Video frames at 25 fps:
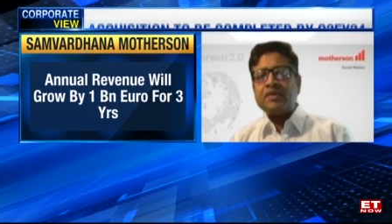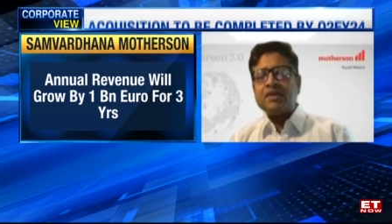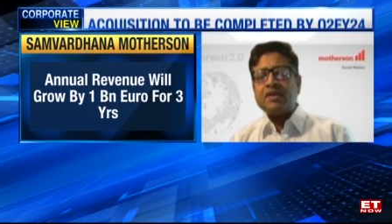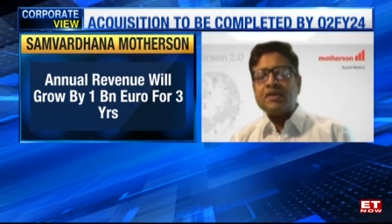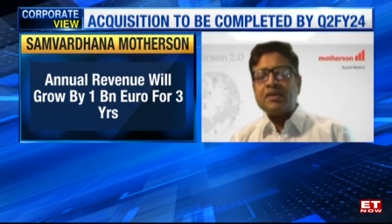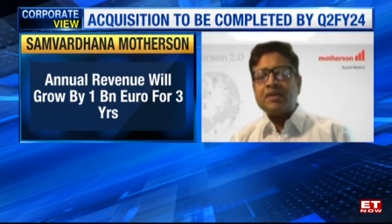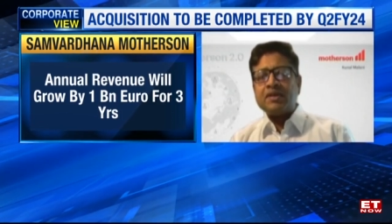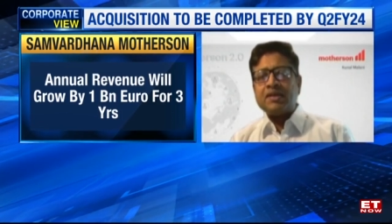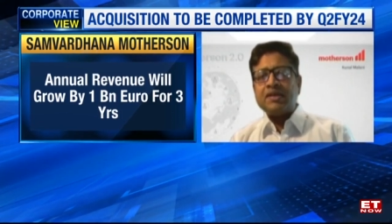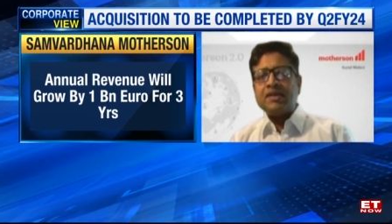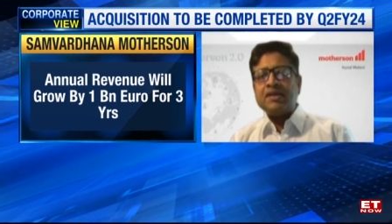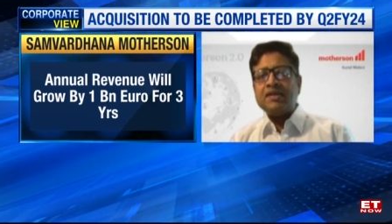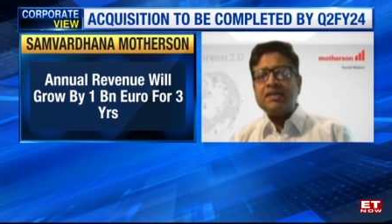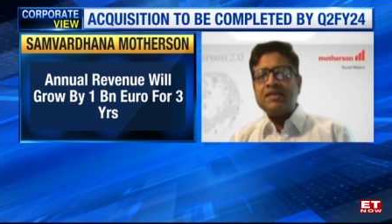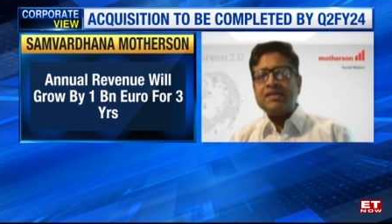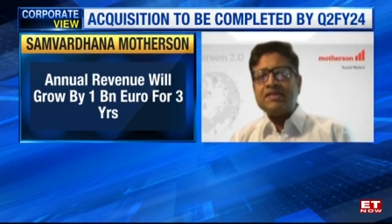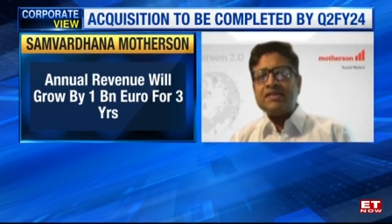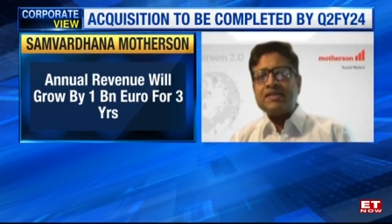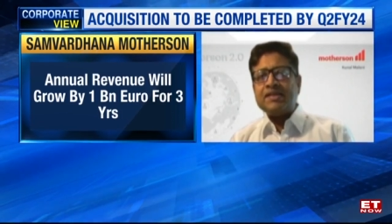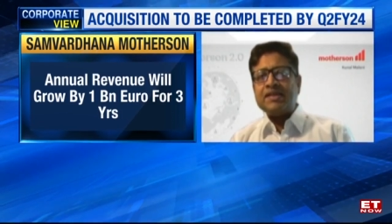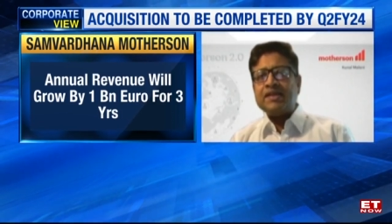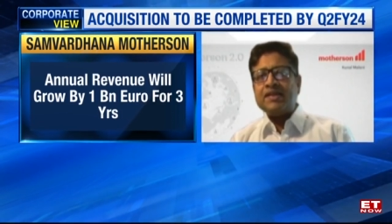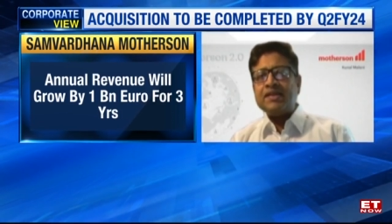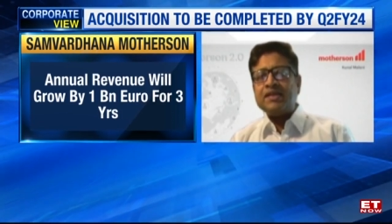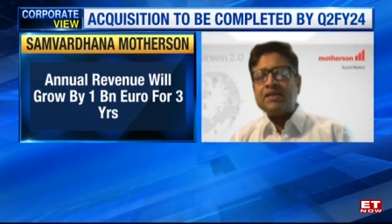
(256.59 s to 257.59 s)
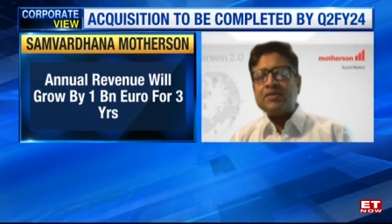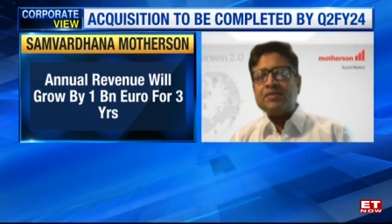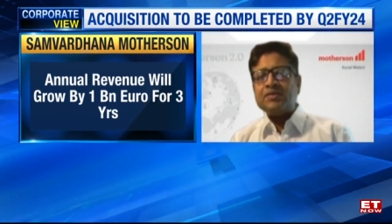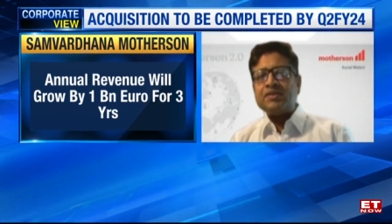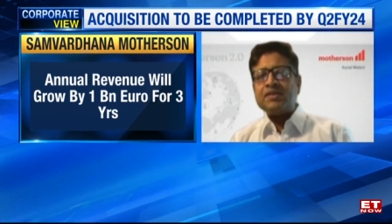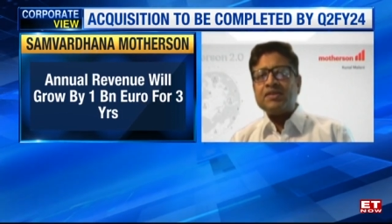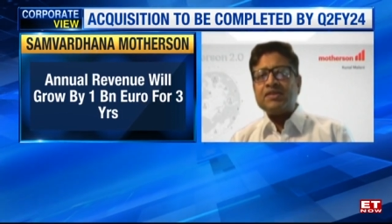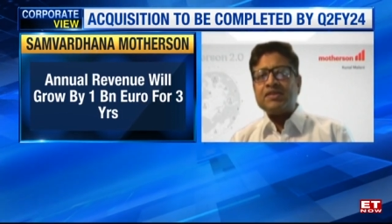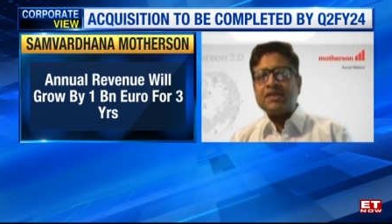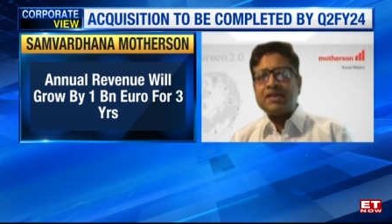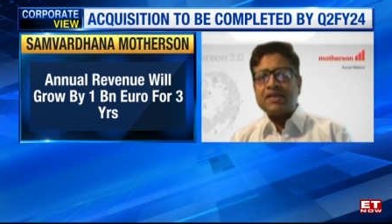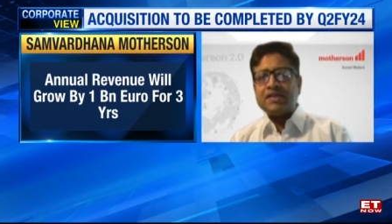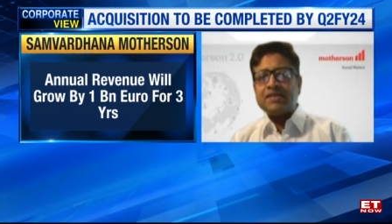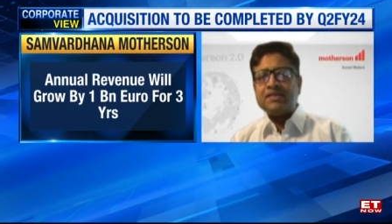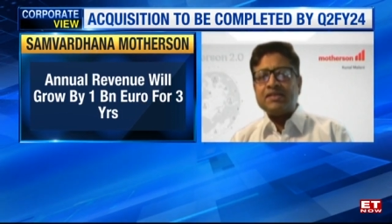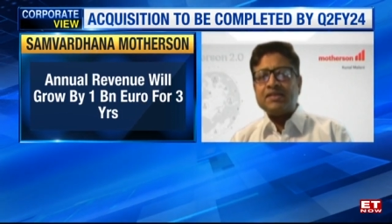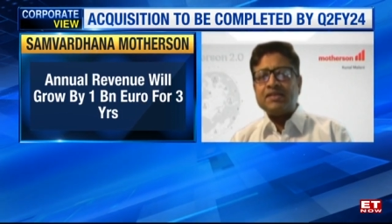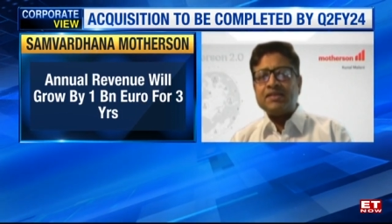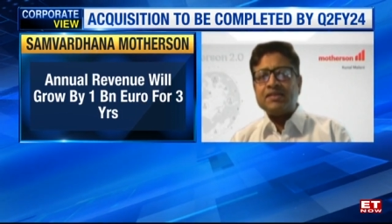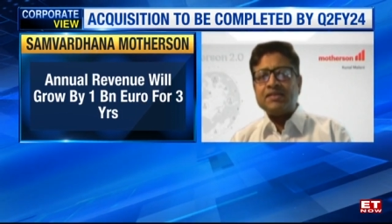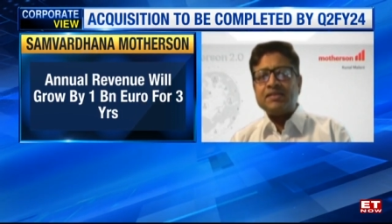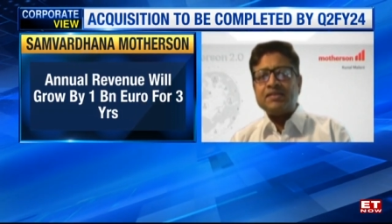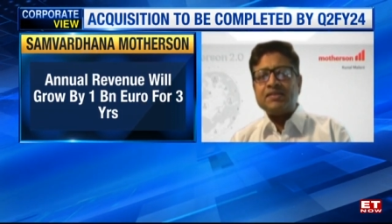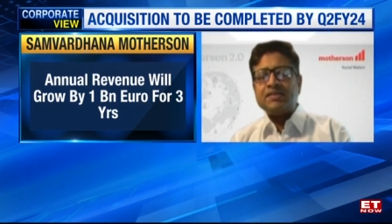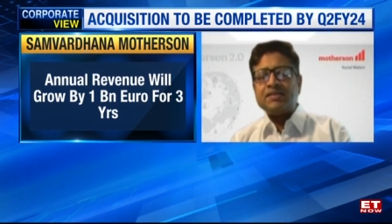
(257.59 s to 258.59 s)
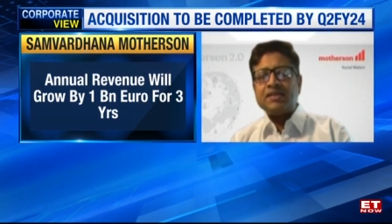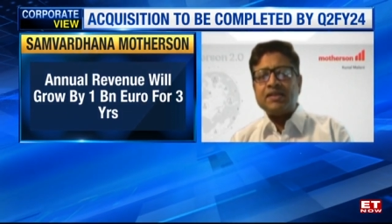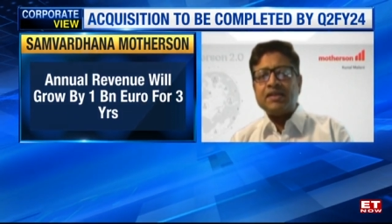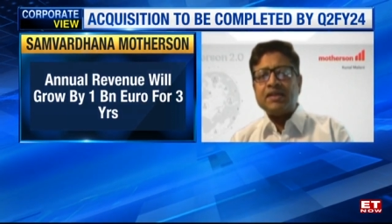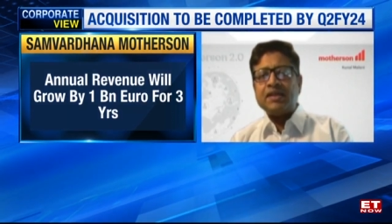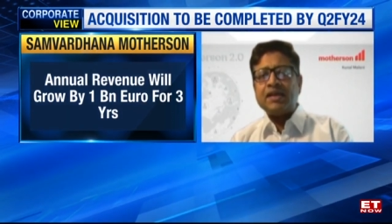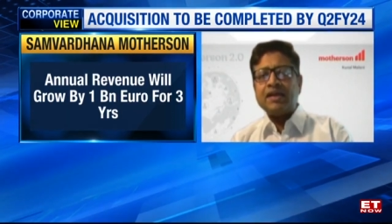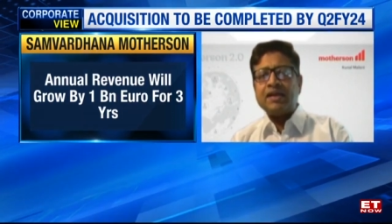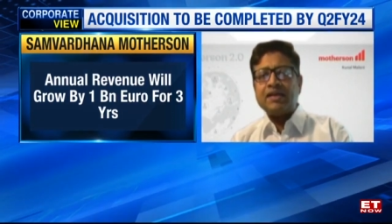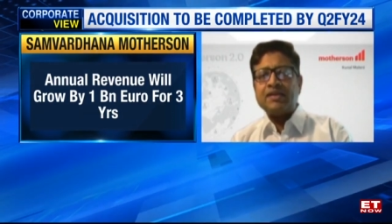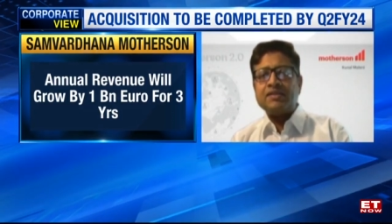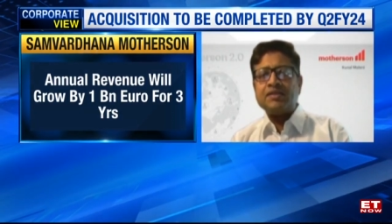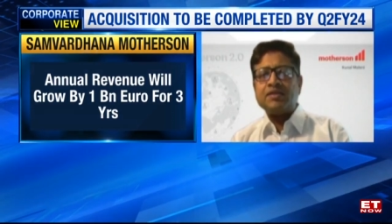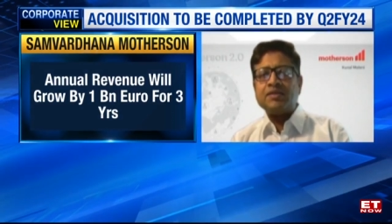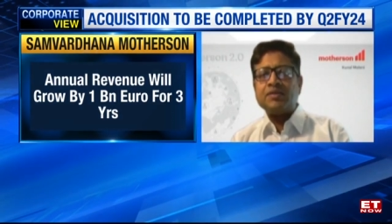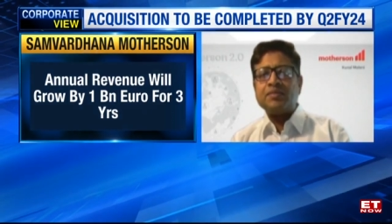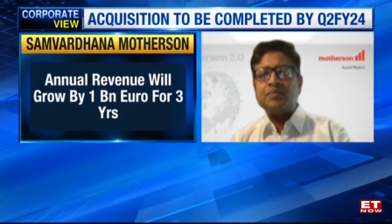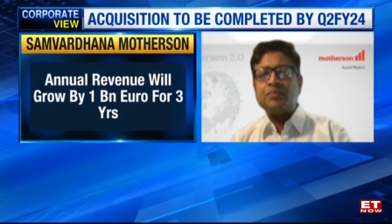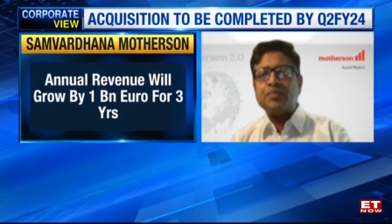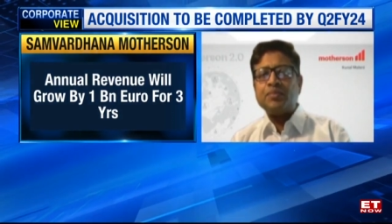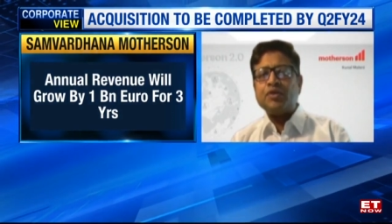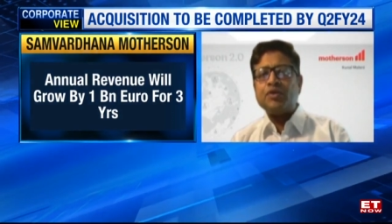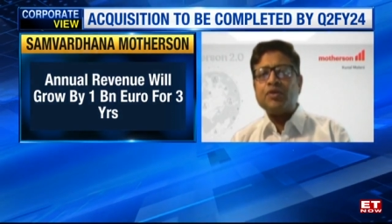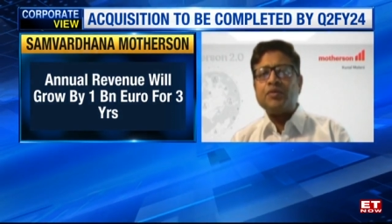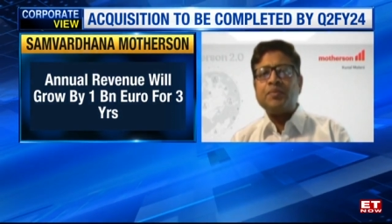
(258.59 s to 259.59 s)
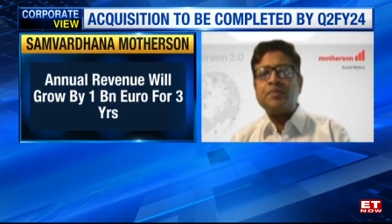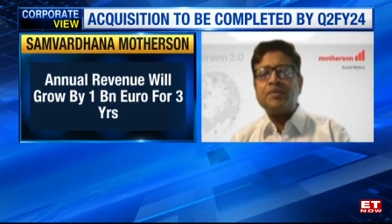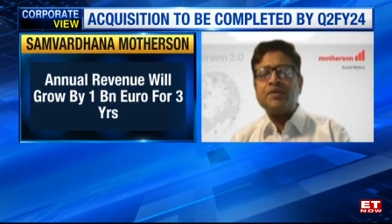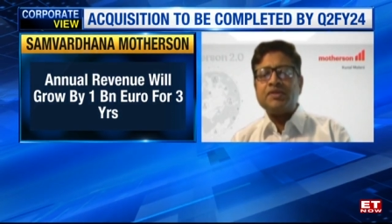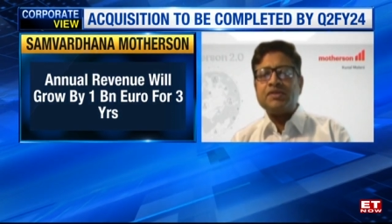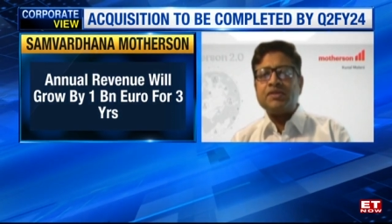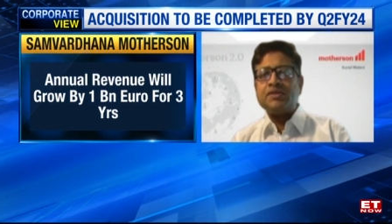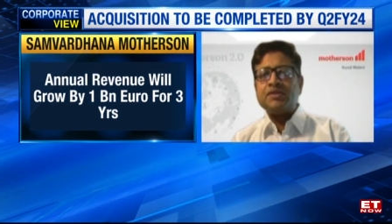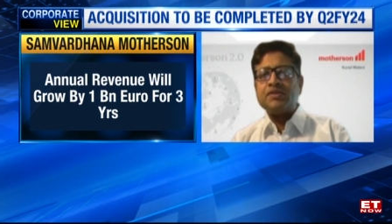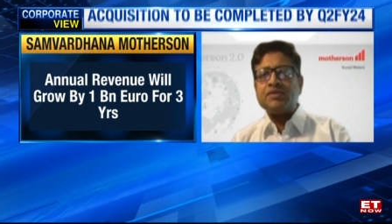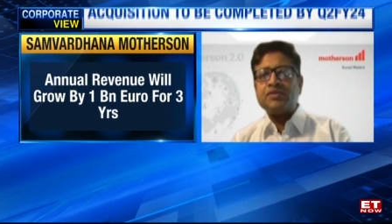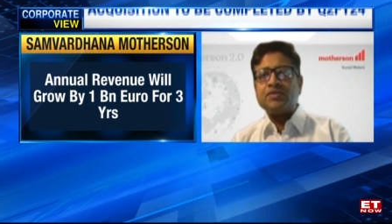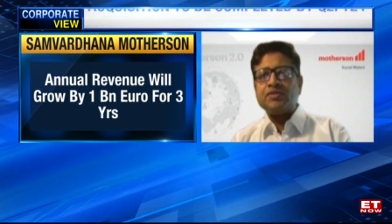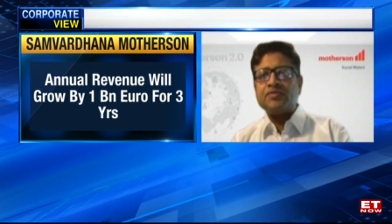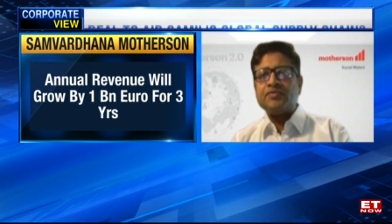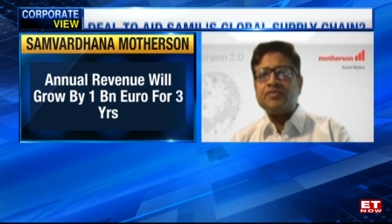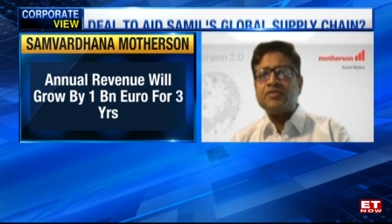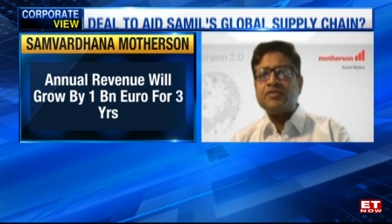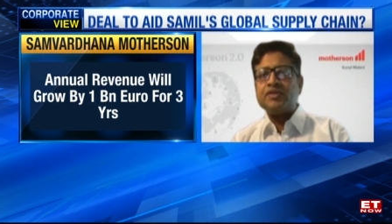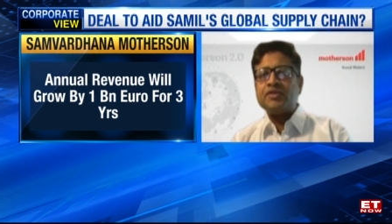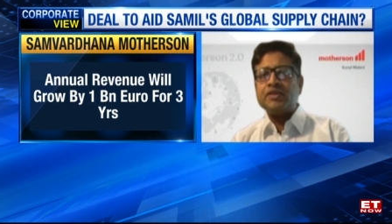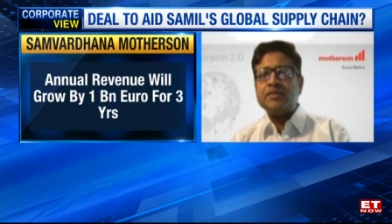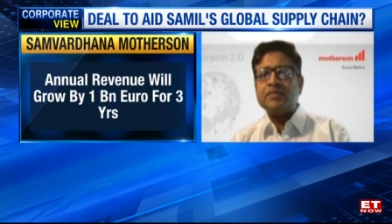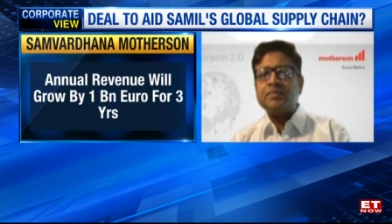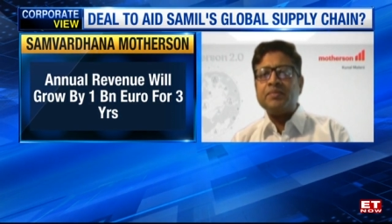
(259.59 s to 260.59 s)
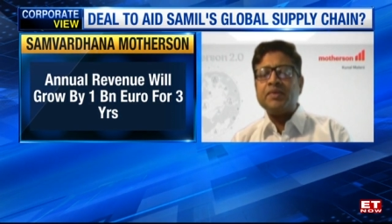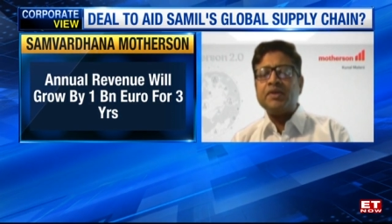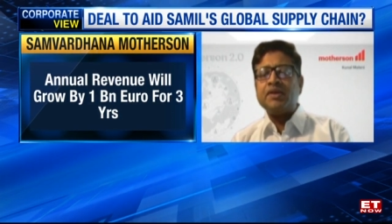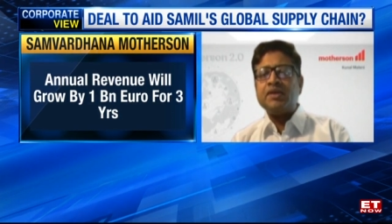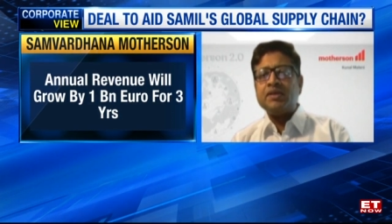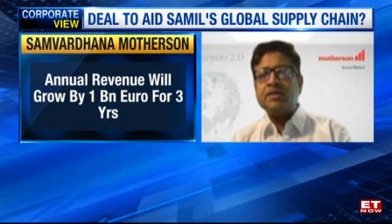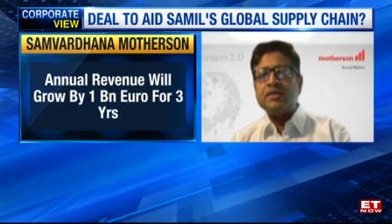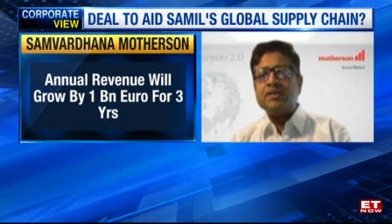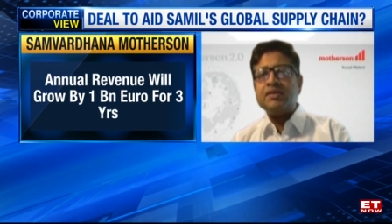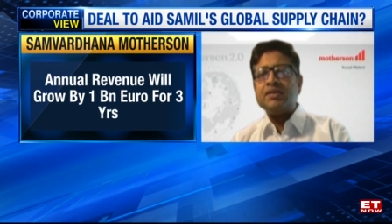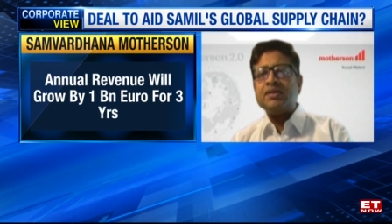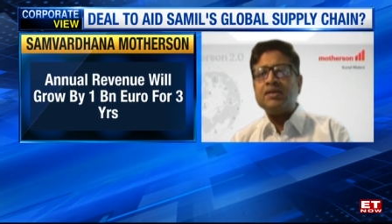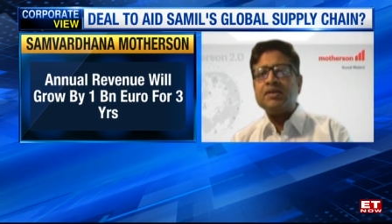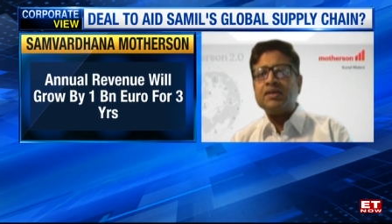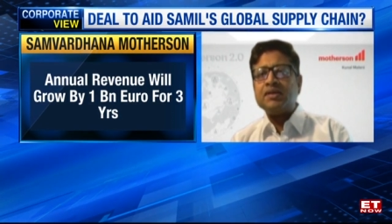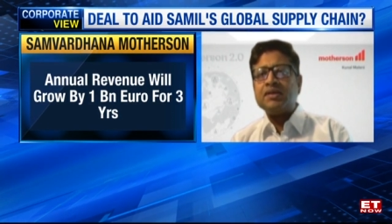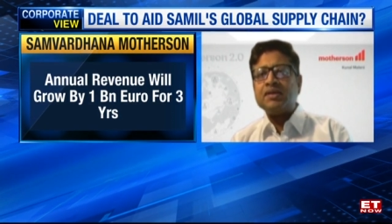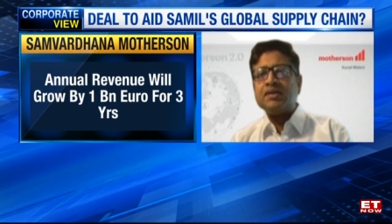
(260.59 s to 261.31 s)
clearly stated on this asset is it has a booked business of 3 billion.